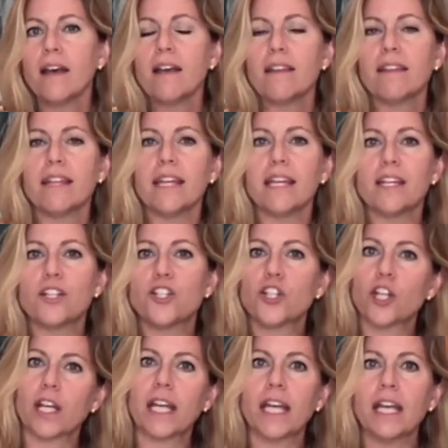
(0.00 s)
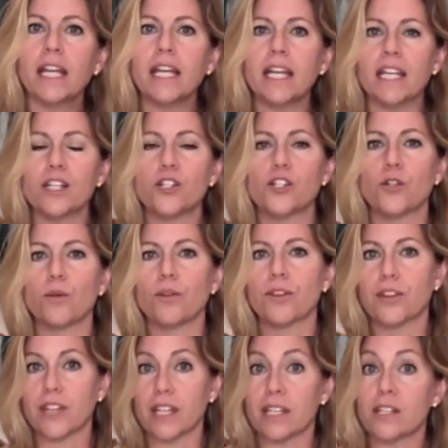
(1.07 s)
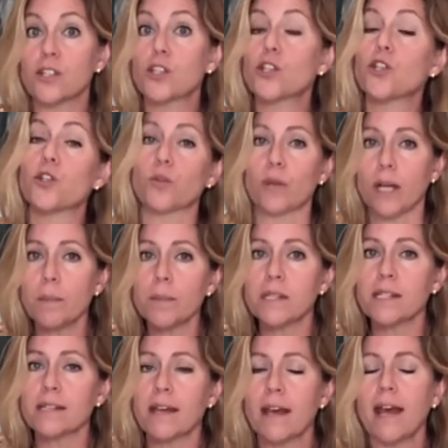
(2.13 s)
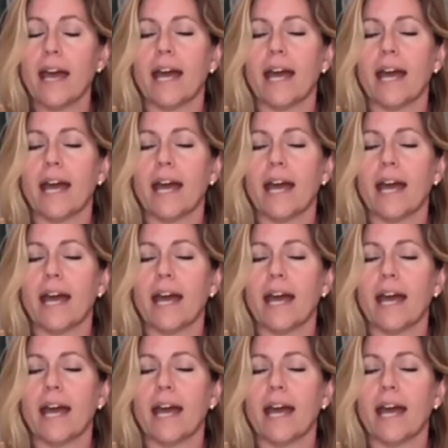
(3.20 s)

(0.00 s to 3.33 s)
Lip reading: the chicken into thin strips,